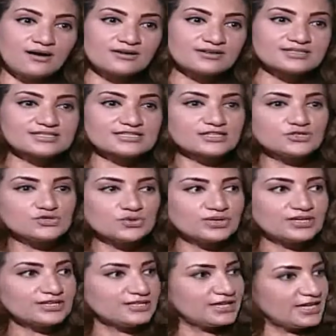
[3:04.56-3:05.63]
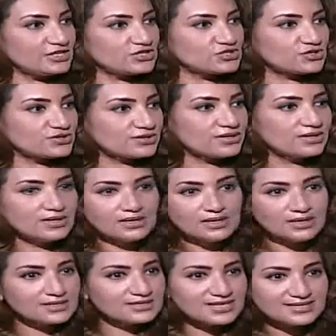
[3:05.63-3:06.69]
arts, enjoying nature,
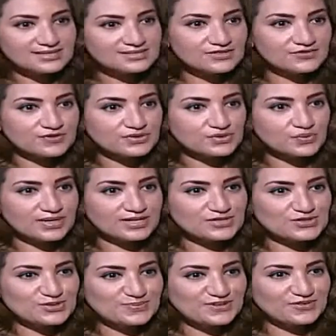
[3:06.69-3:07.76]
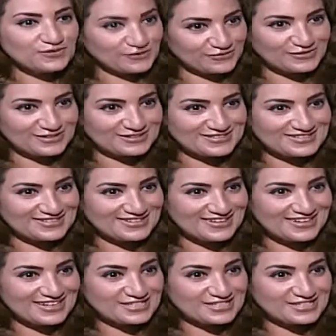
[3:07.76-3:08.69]
it has different ways to be fulfilled.